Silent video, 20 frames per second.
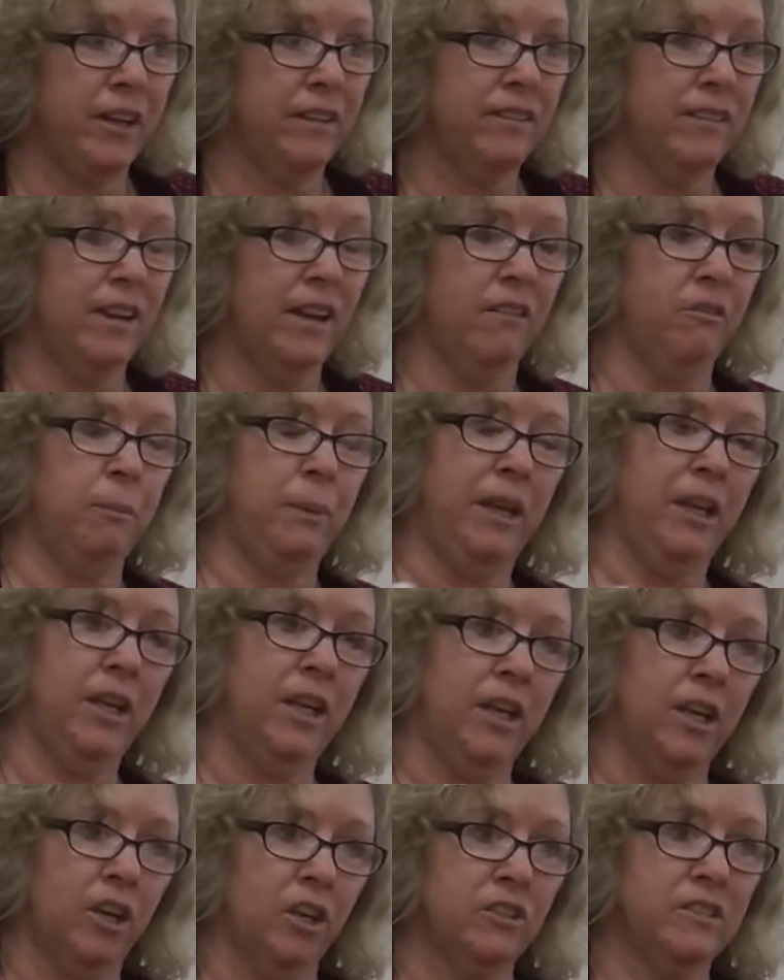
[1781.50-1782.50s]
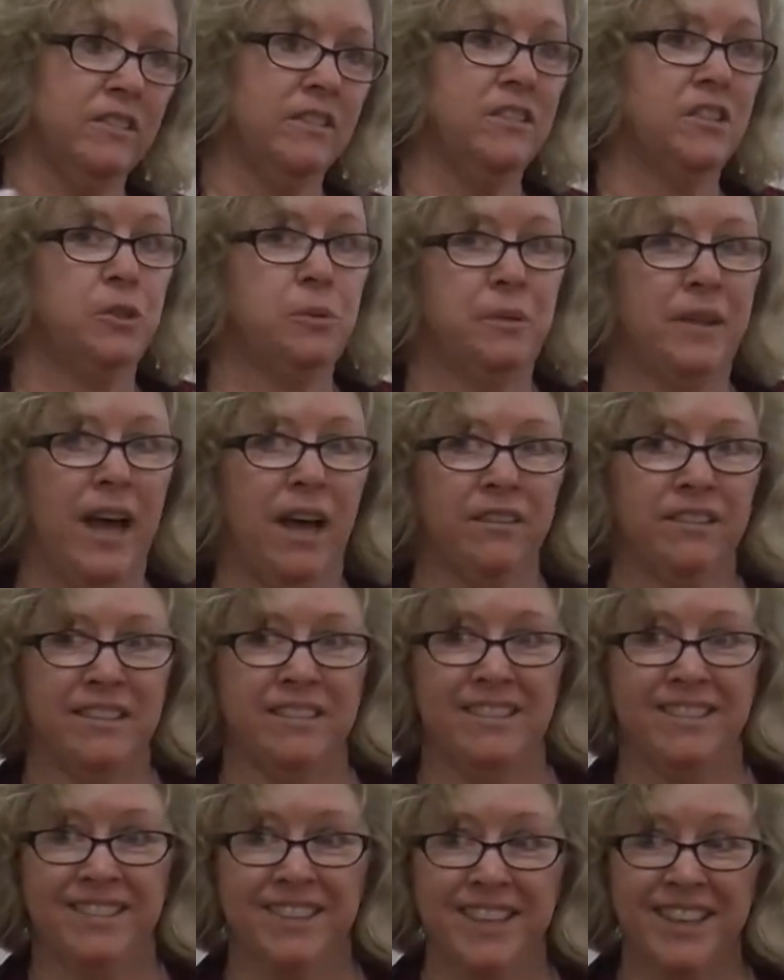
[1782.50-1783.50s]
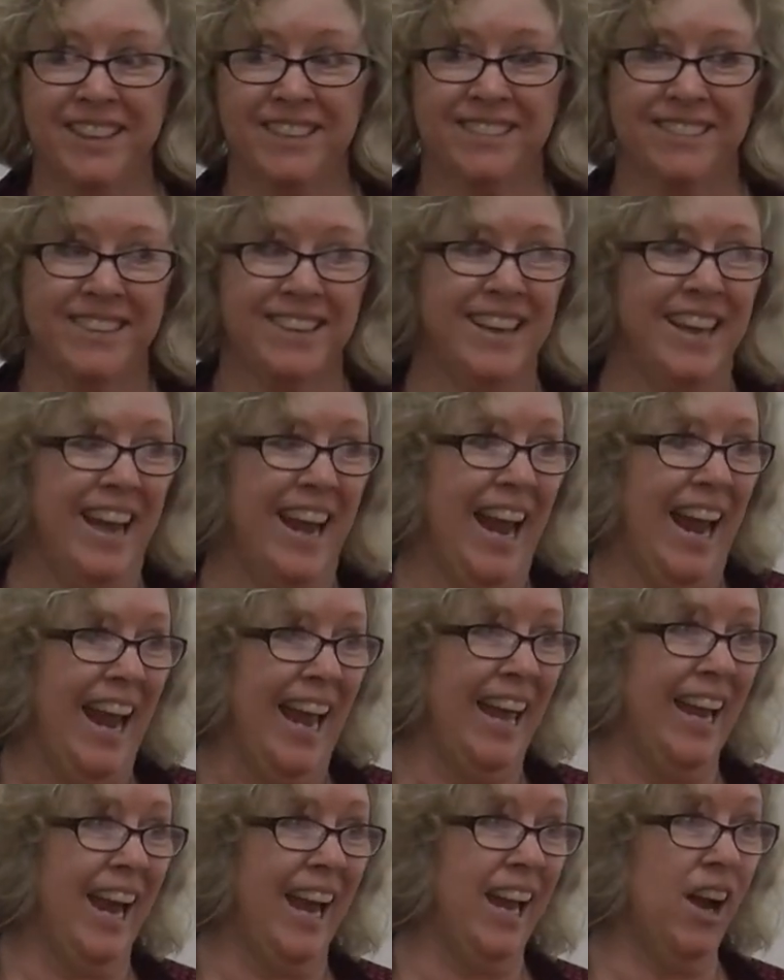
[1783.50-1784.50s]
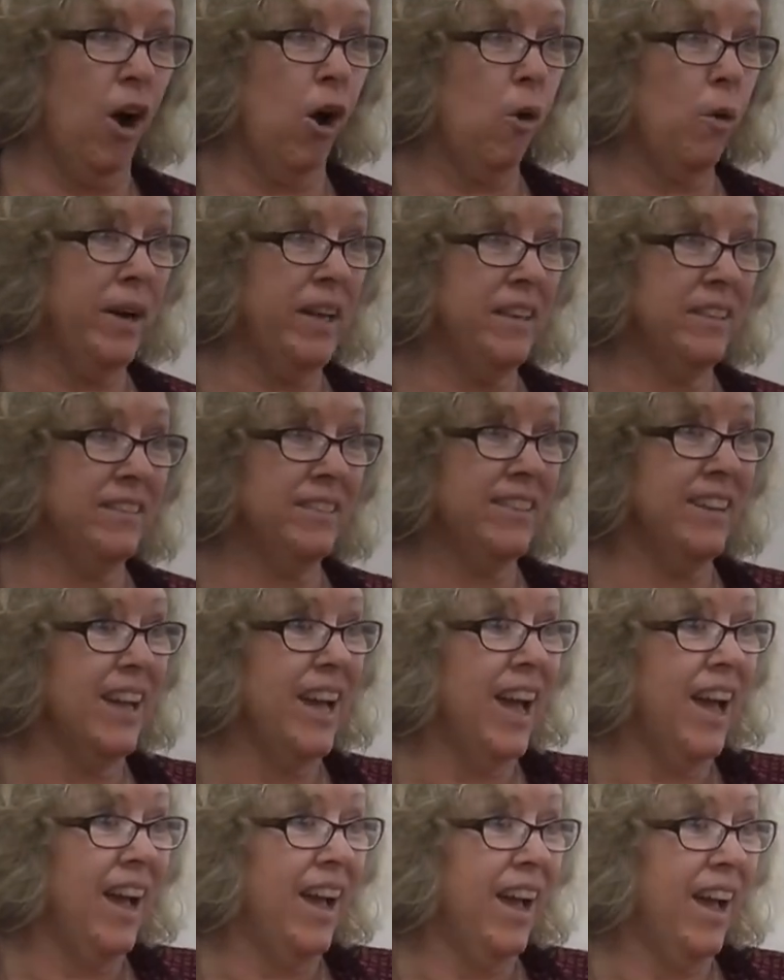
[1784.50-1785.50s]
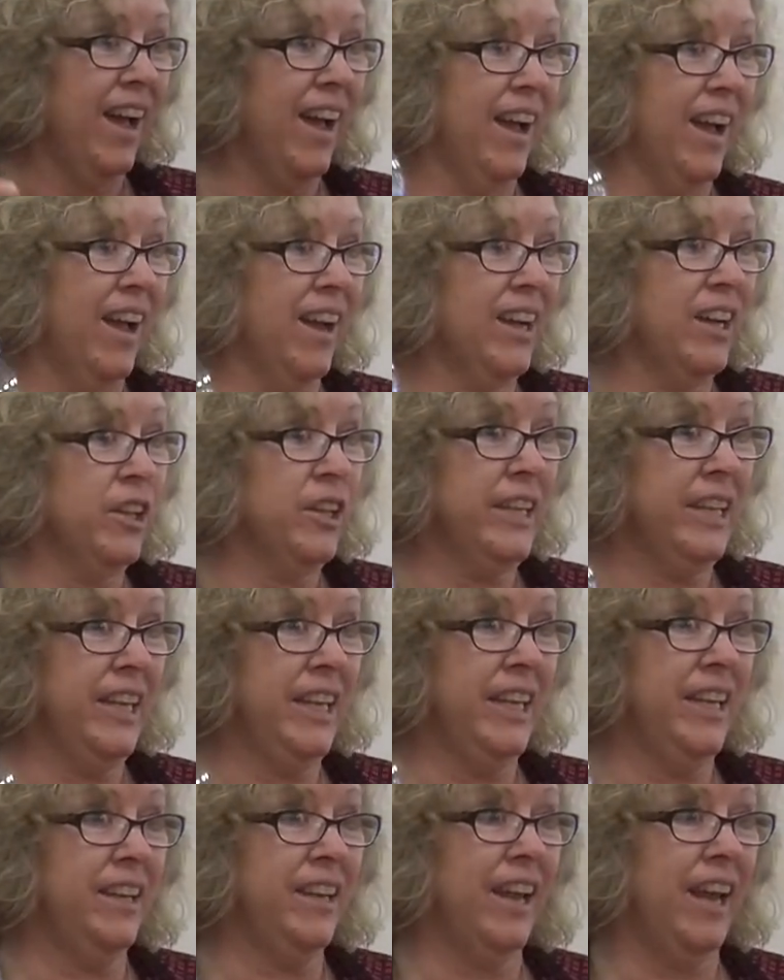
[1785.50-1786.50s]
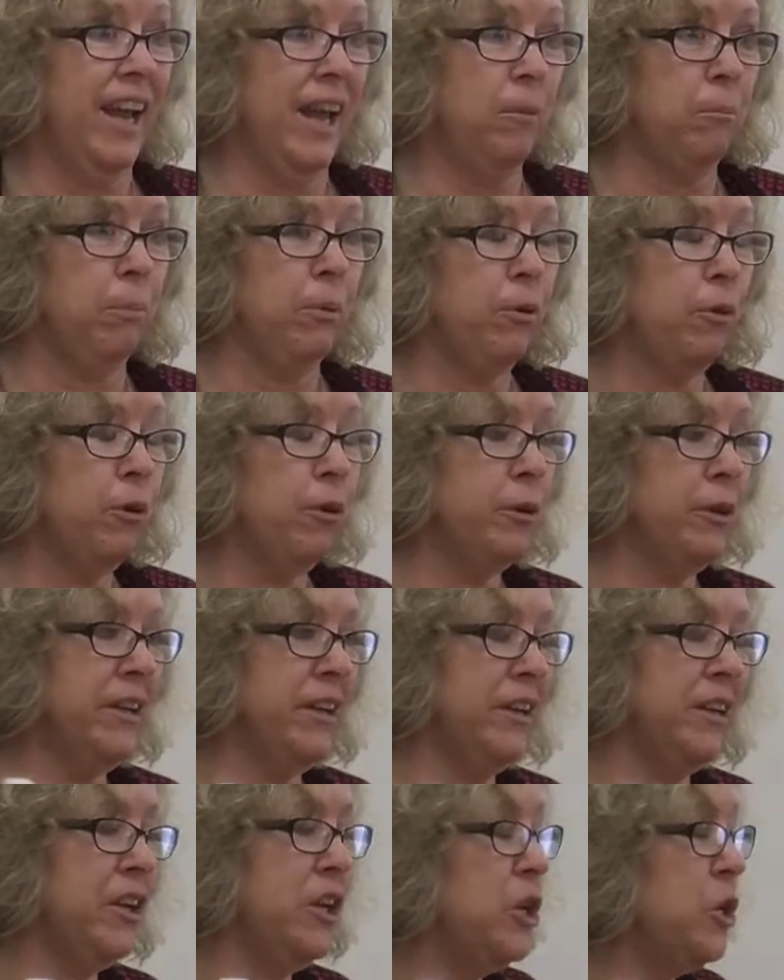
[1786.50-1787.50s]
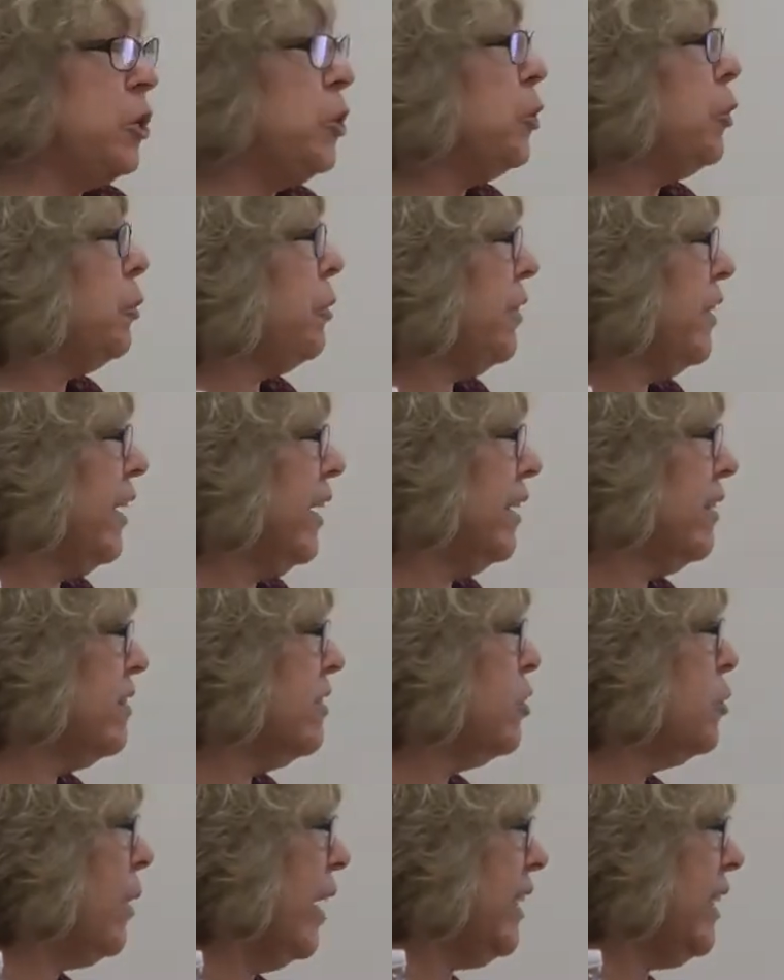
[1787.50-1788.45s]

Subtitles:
I said I've been here since 2006, and I always glean and pull in new things, new